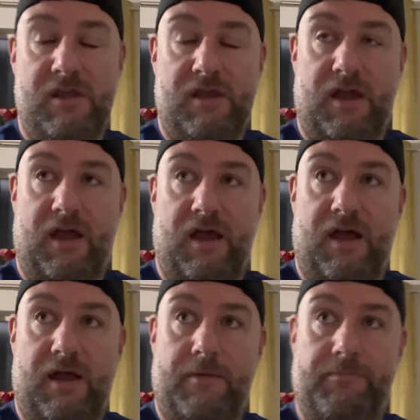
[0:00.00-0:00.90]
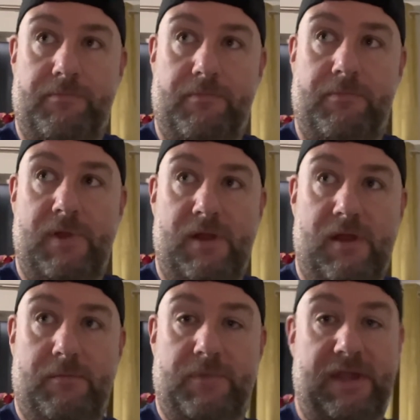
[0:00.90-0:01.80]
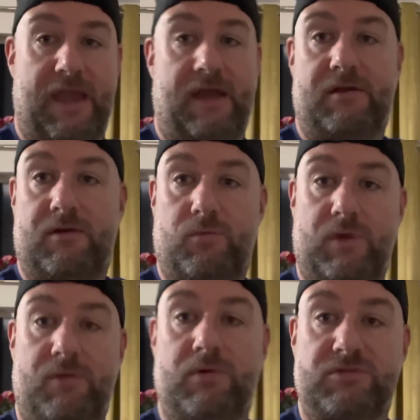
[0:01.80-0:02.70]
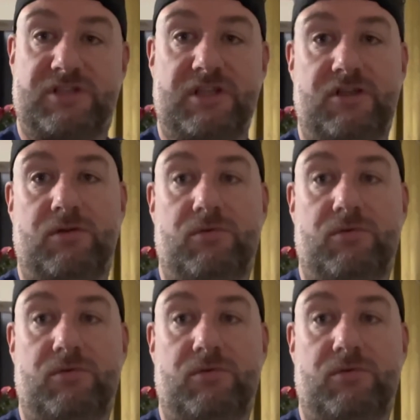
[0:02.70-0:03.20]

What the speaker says: But yeah, we will see you